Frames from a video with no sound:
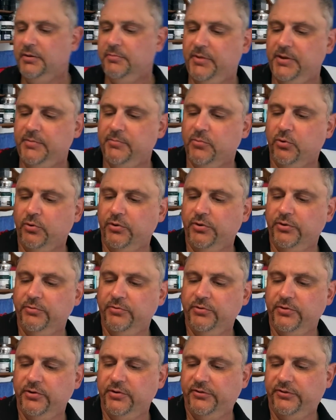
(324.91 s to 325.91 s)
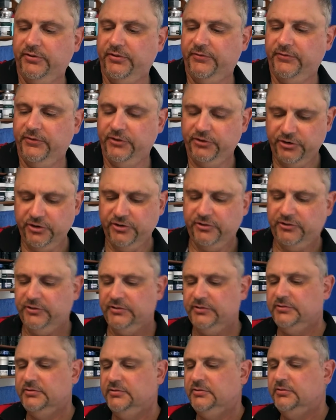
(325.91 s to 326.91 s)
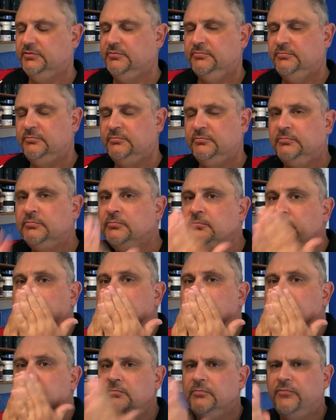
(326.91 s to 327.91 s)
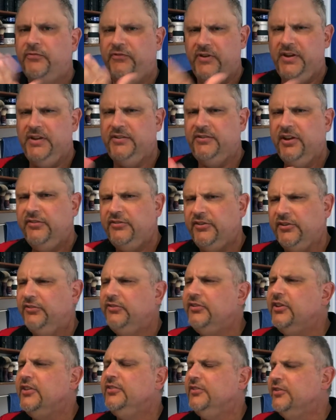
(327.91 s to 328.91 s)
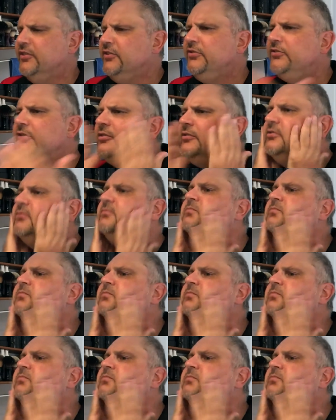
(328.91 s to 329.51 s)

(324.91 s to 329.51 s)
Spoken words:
be more than sufficient. Fantastic scent this.